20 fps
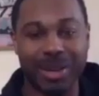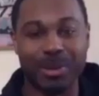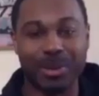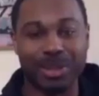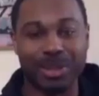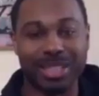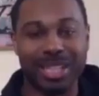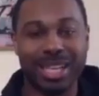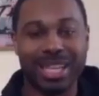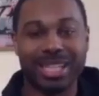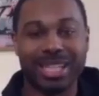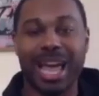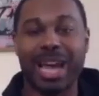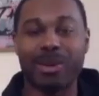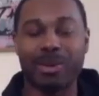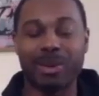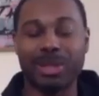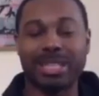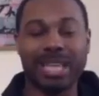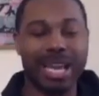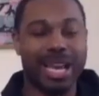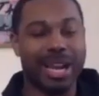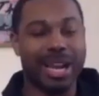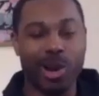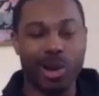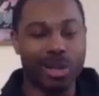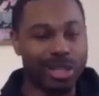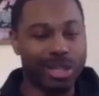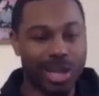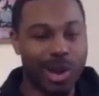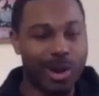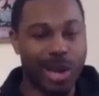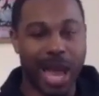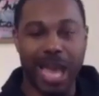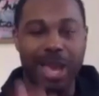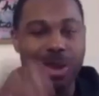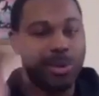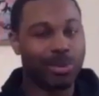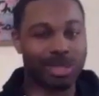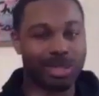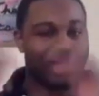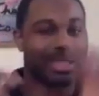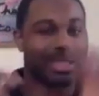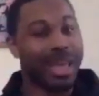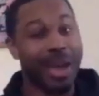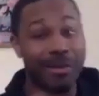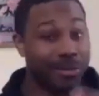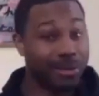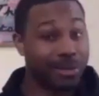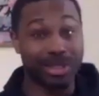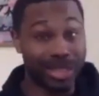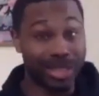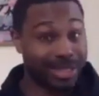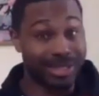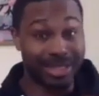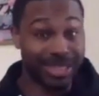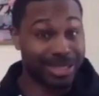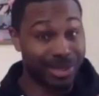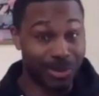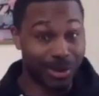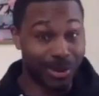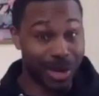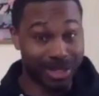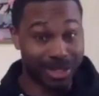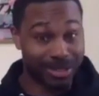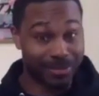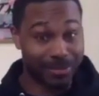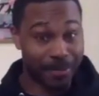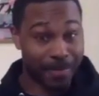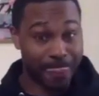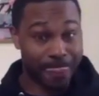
it was, like we said early on, like it was just levels to the situation.